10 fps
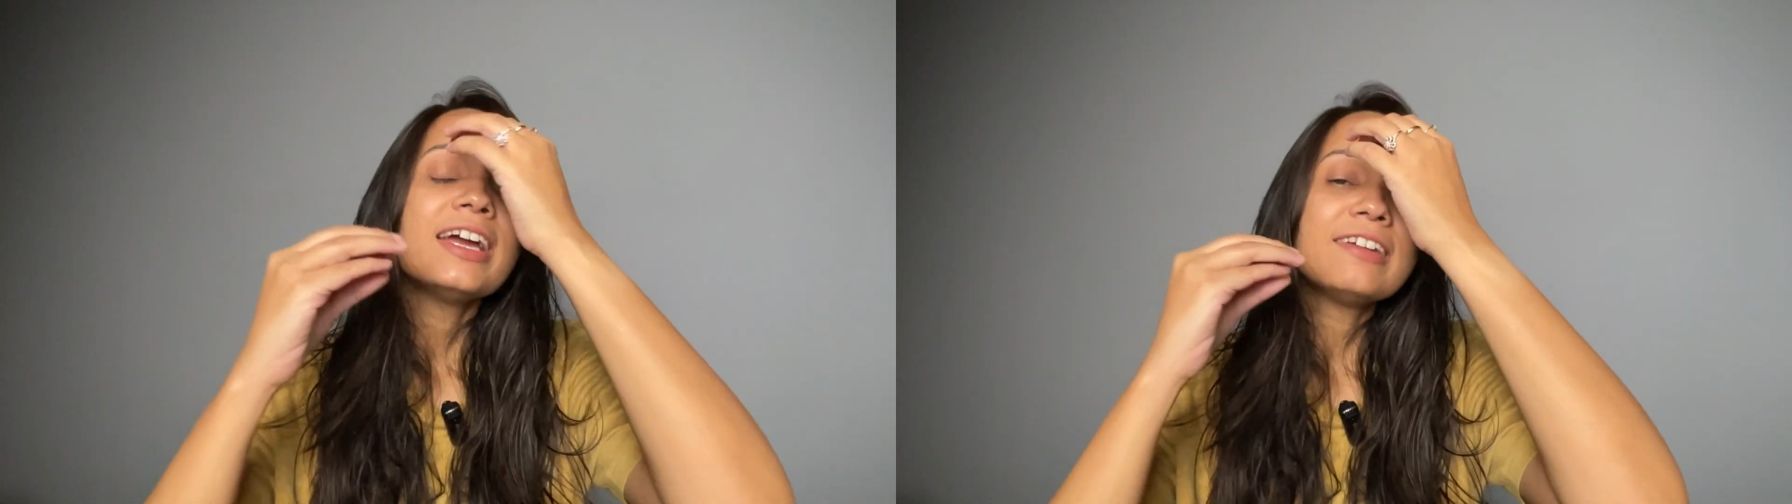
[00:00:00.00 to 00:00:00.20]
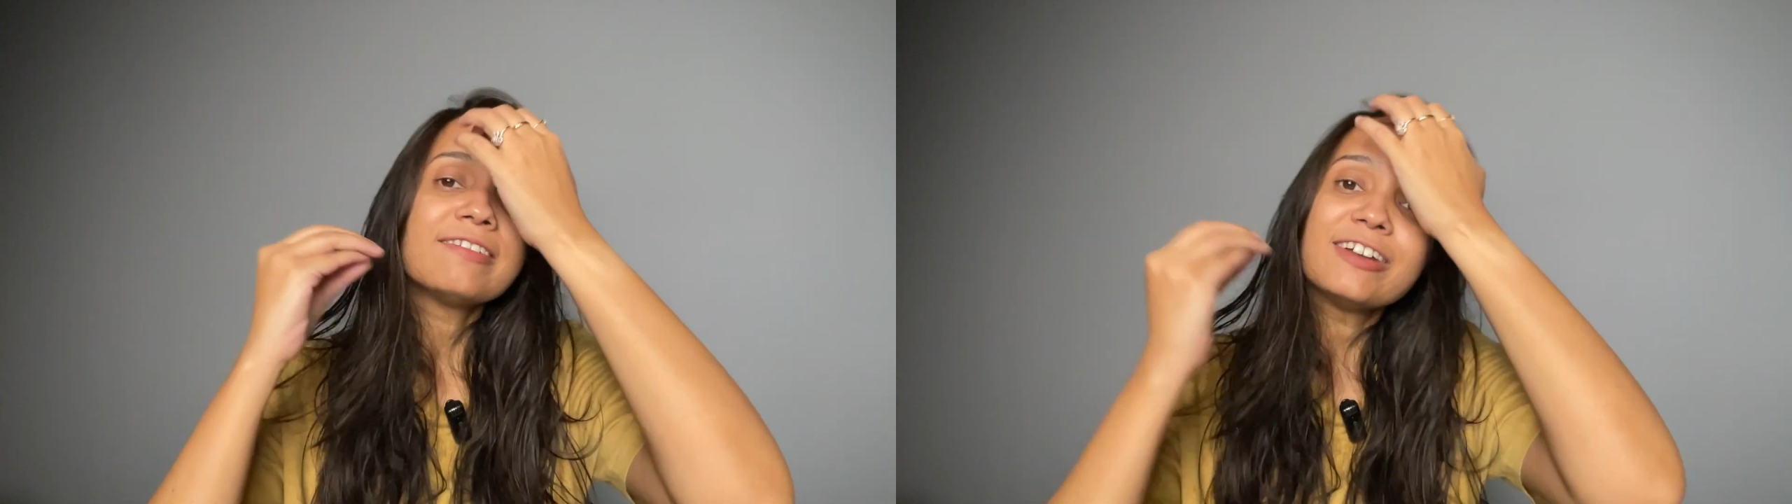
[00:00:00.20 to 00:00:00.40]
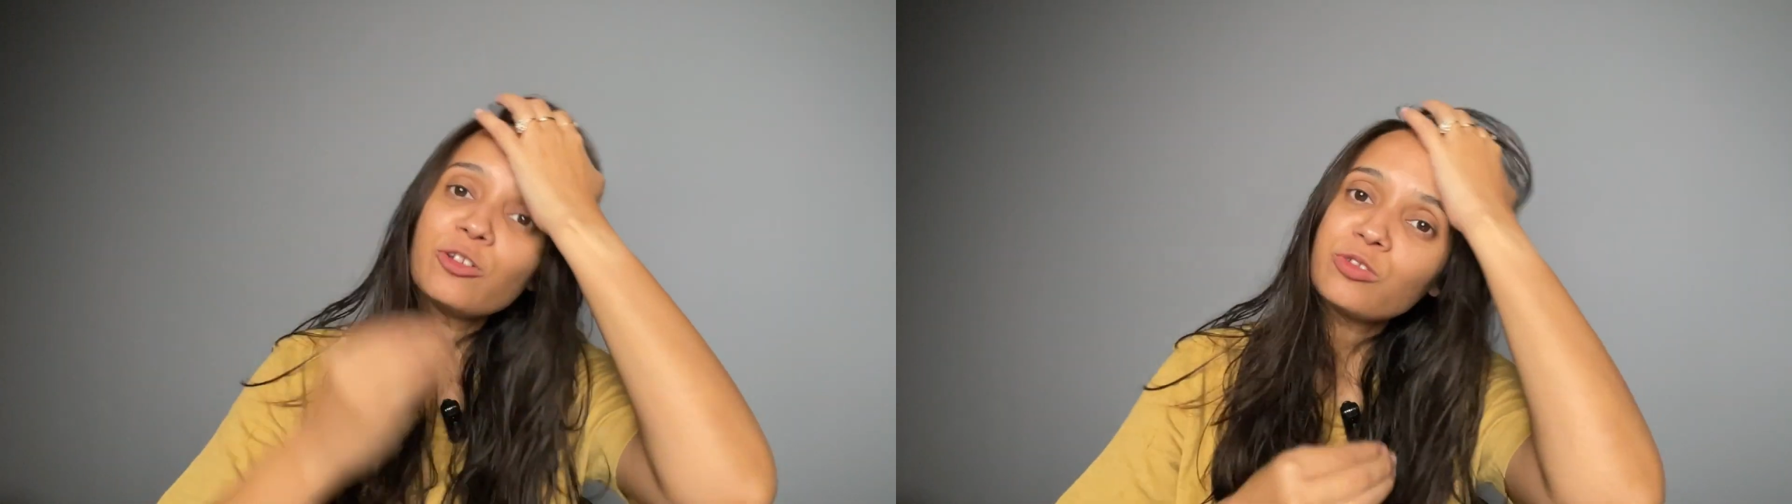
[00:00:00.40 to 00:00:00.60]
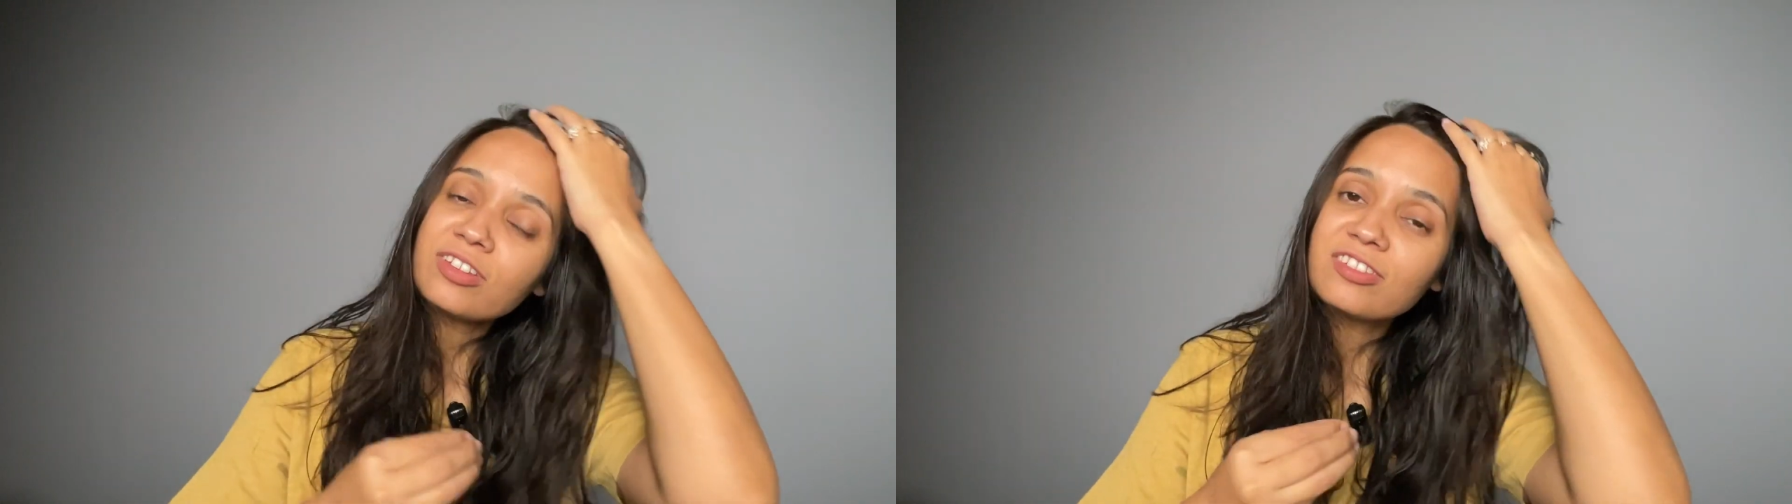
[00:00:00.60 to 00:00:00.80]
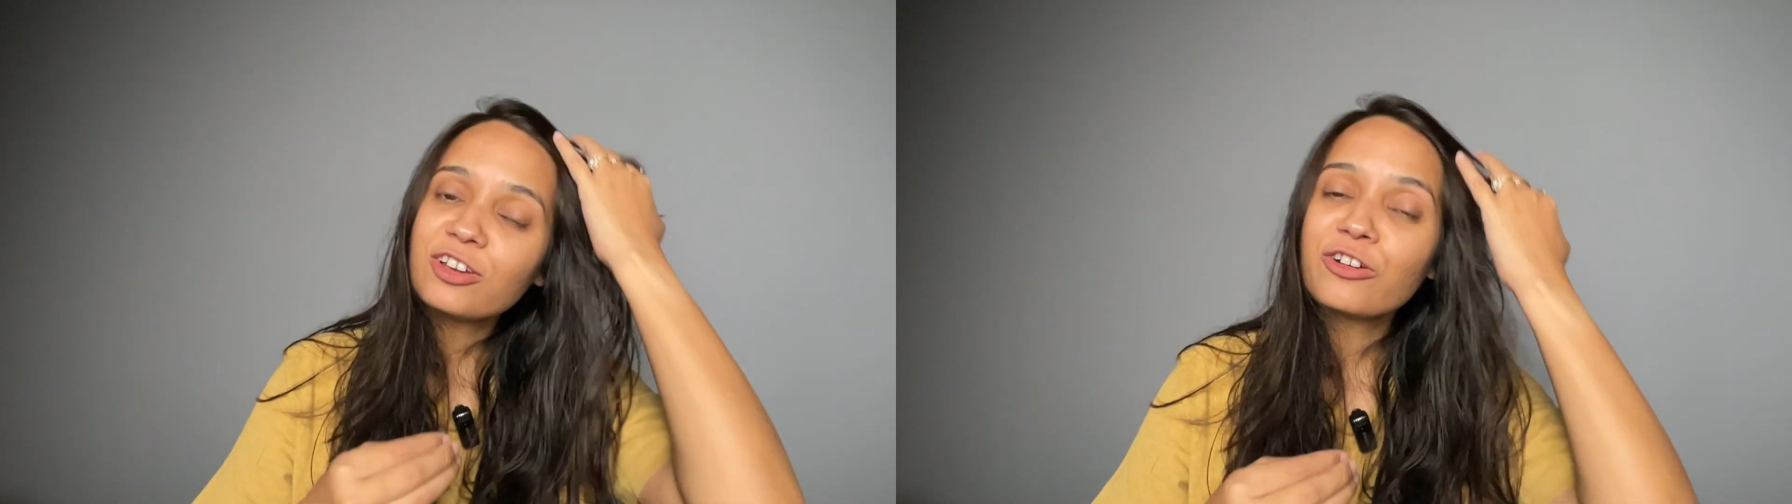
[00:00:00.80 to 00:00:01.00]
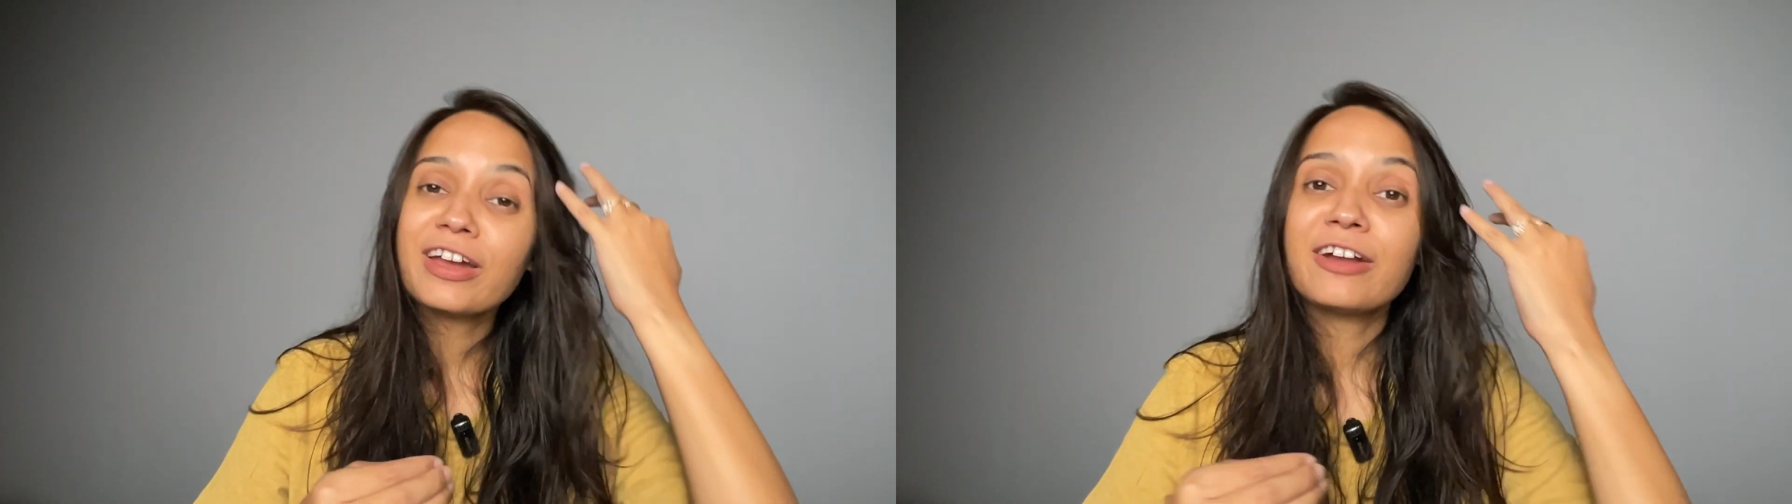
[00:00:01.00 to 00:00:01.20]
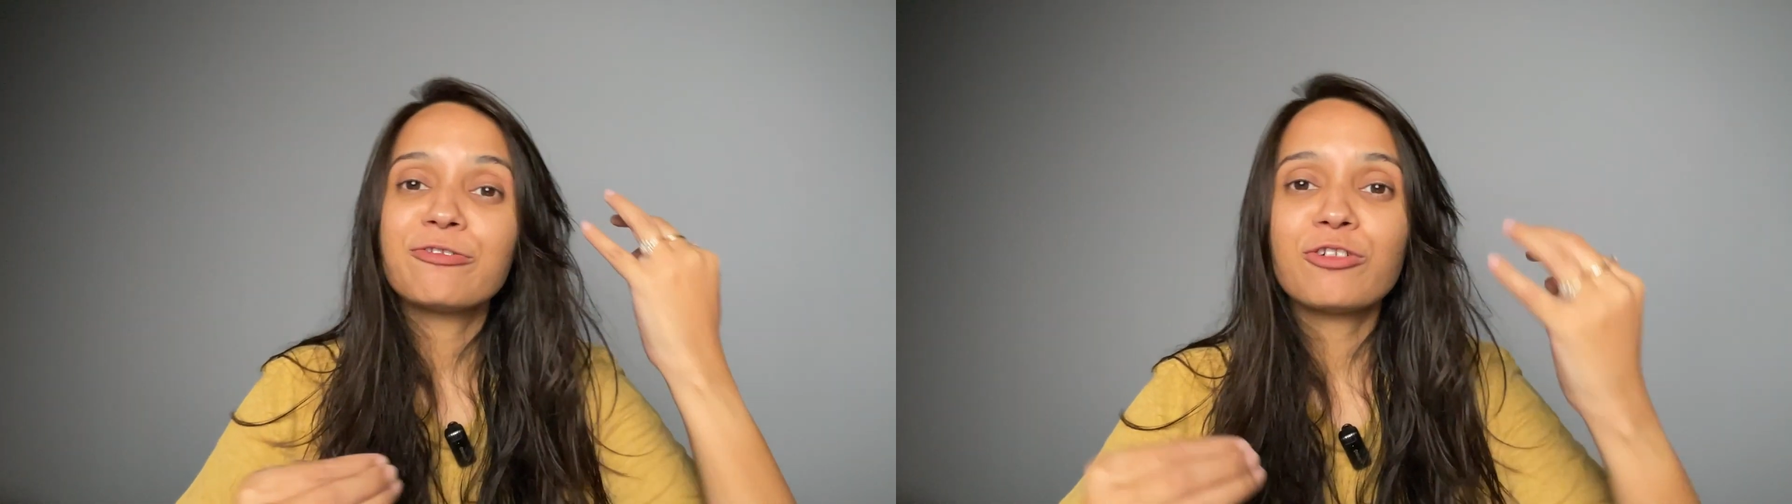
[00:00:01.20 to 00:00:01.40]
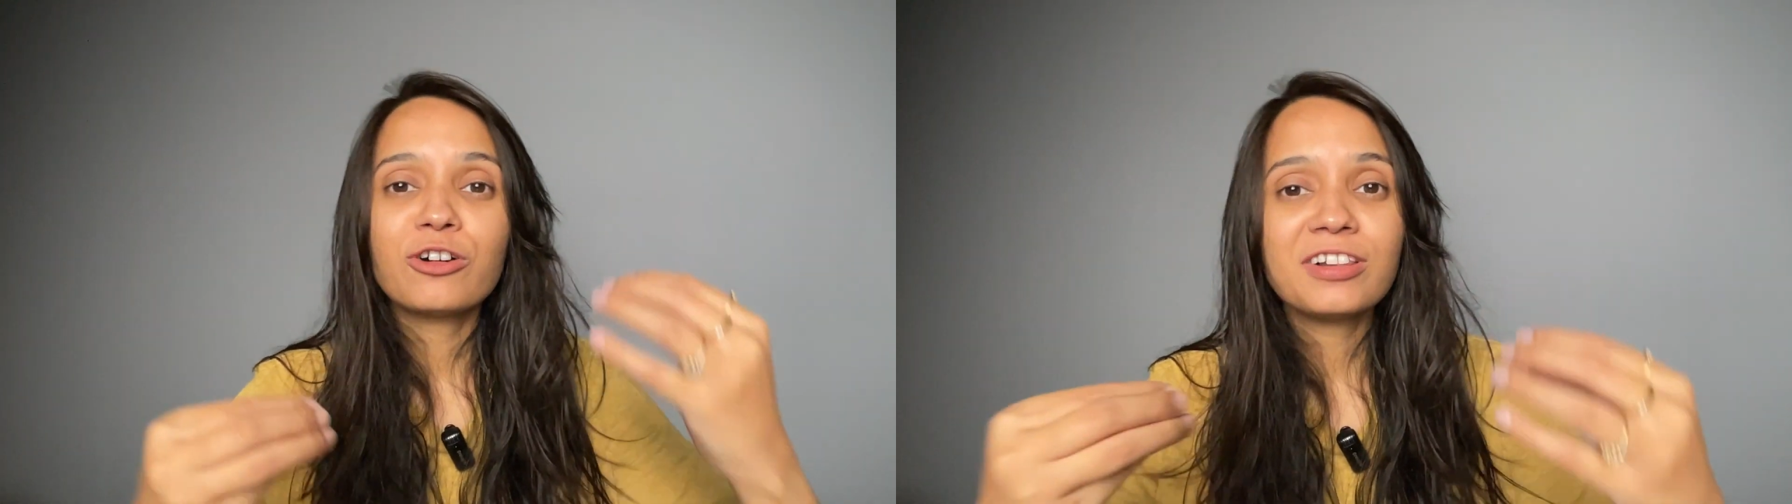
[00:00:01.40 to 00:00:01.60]
It reduces your hair
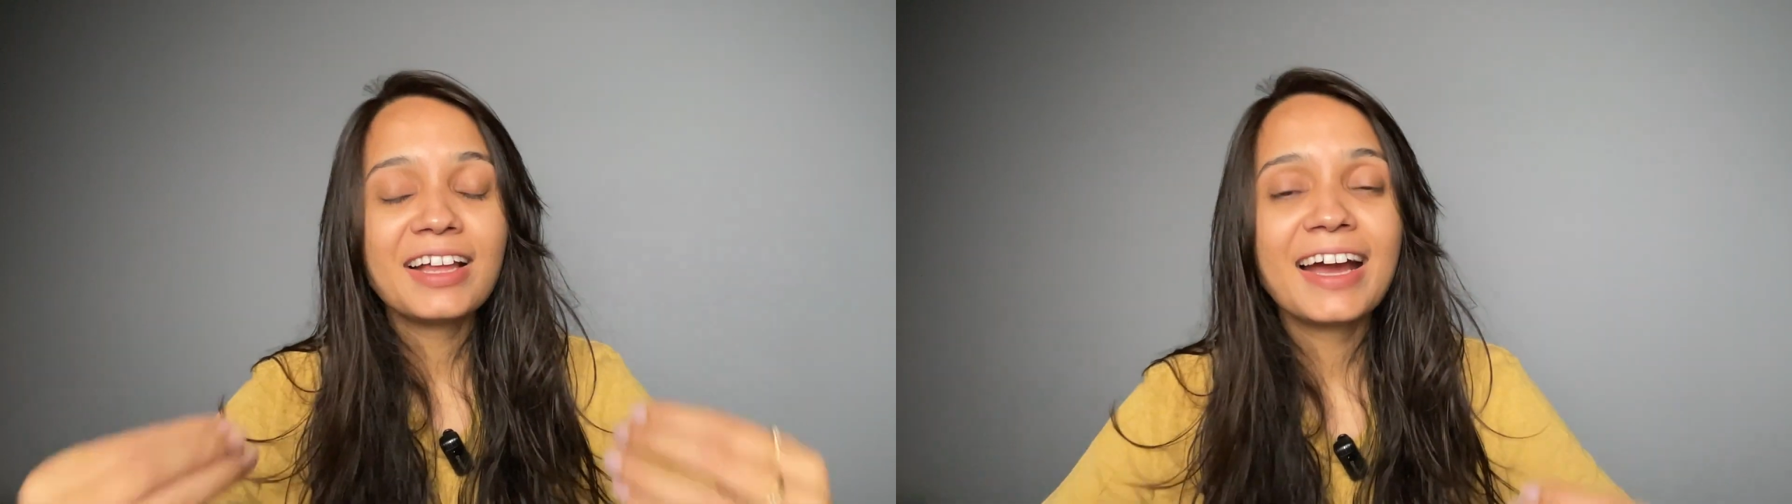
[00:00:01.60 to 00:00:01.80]
fall